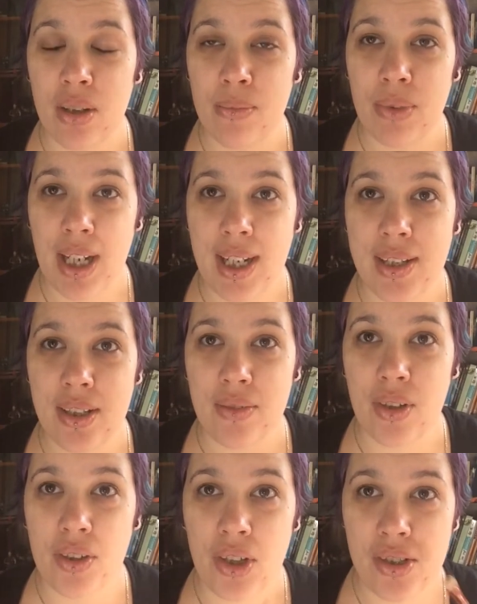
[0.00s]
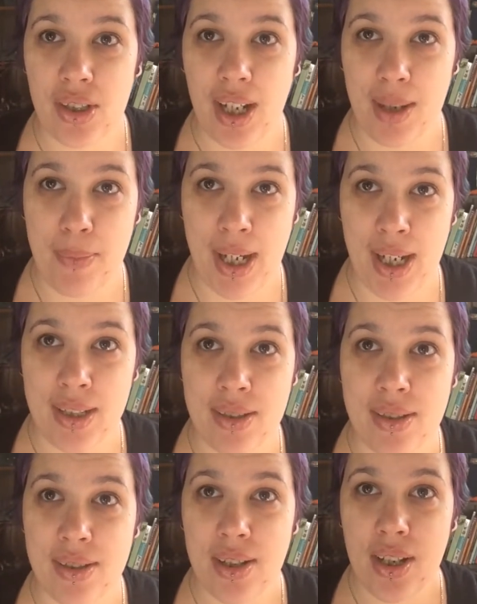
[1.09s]
I'm lucky that I've got those lacquer
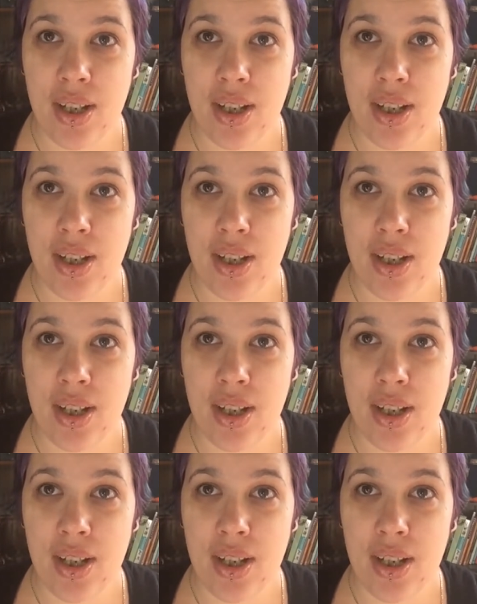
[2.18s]
bands